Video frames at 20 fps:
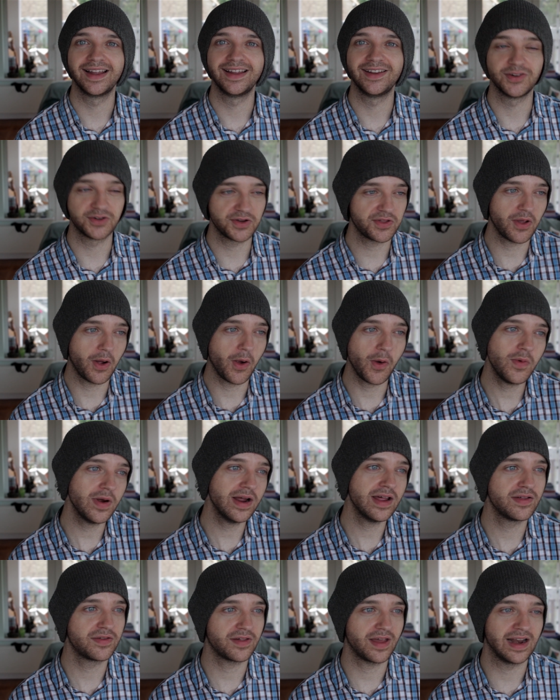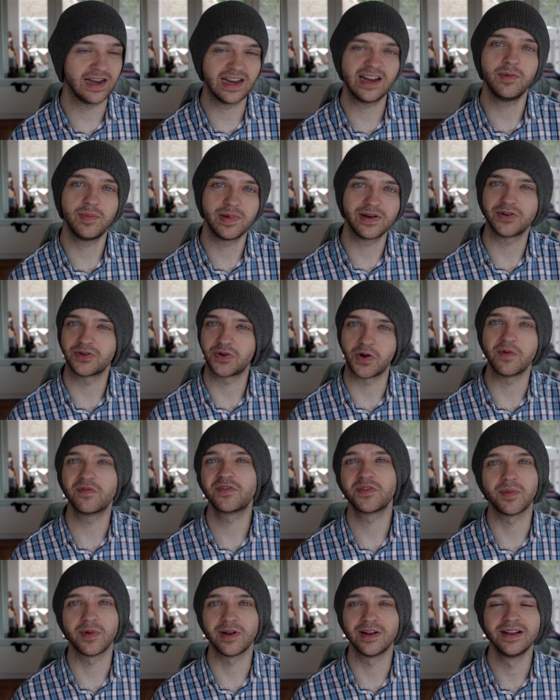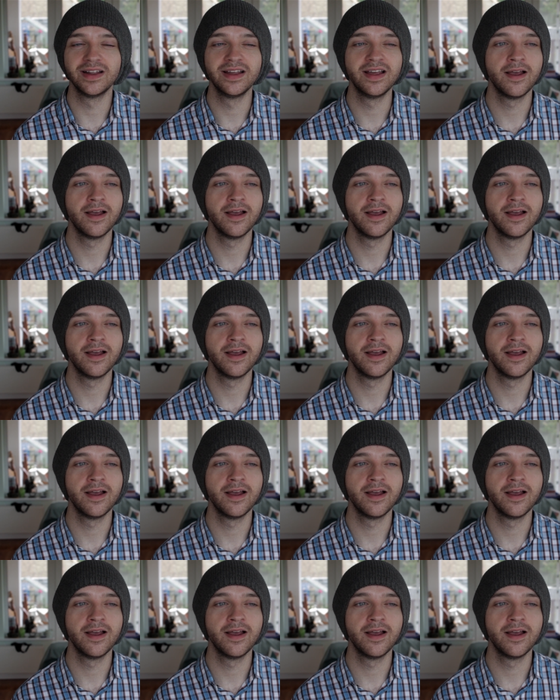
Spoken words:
You're just always a little bit uncomfortable.